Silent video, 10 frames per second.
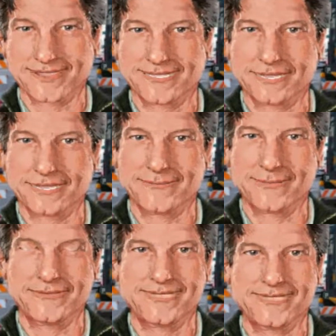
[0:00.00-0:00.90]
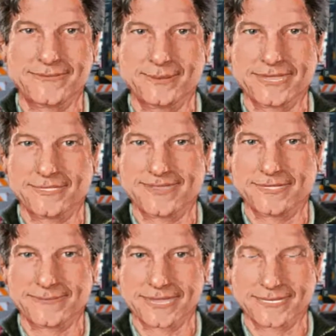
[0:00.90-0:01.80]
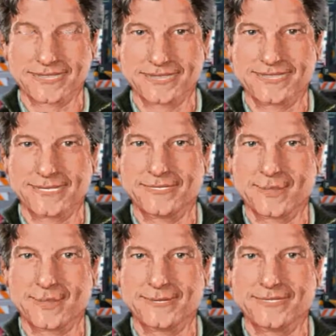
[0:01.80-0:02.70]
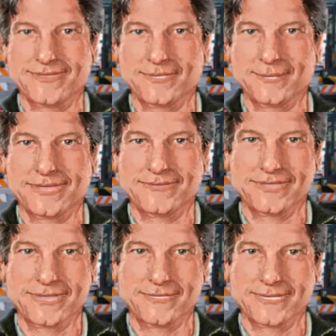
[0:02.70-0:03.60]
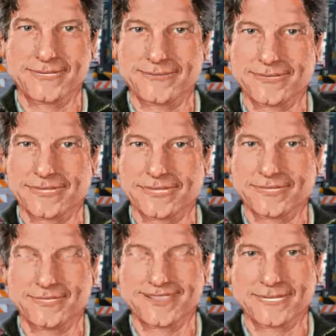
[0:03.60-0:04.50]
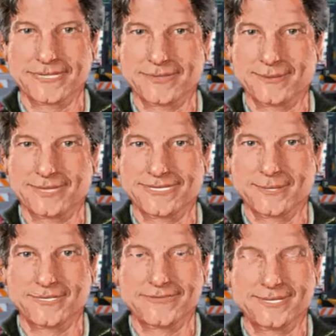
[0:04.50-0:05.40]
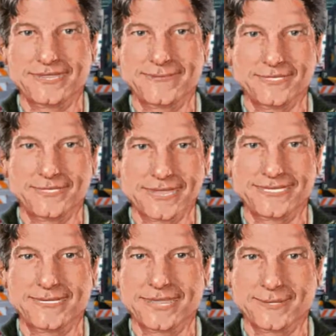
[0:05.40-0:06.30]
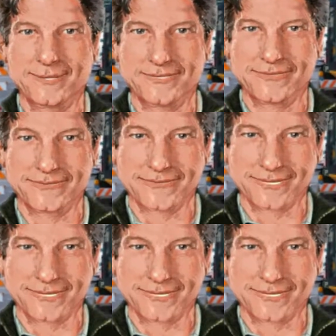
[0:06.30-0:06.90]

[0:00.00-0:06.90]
Maybe we should look at the ingredients in that doping stuff he was accused of taking and see if it works to strengthen cancer patients.